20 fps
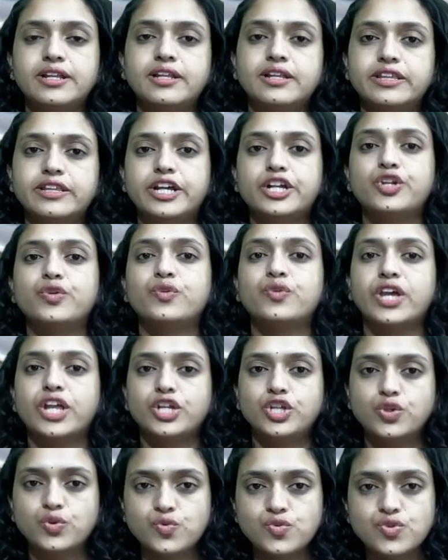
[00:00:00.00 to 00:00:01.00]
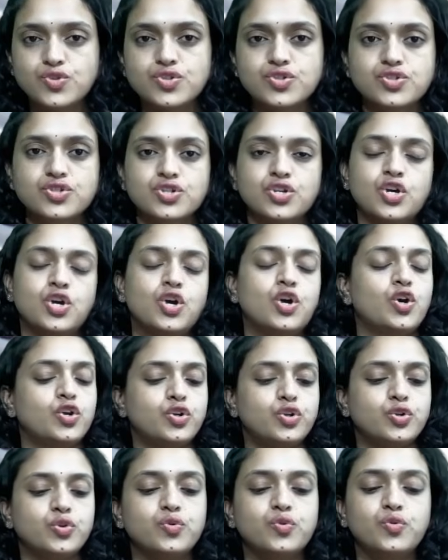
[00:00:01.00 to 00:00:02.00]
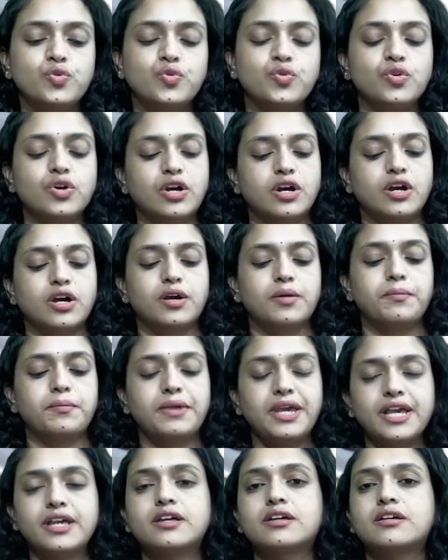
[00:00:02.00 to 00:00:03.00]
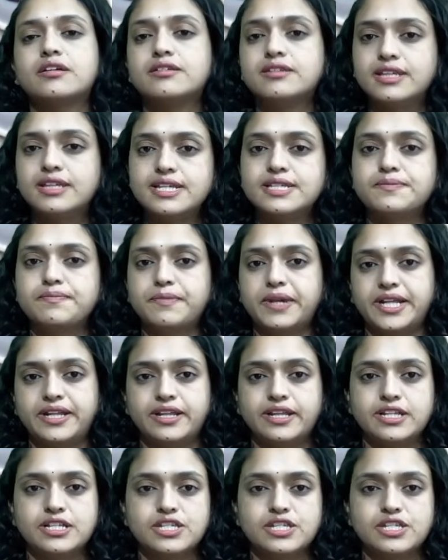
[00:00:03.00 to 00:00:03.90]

that you can use to make these materials.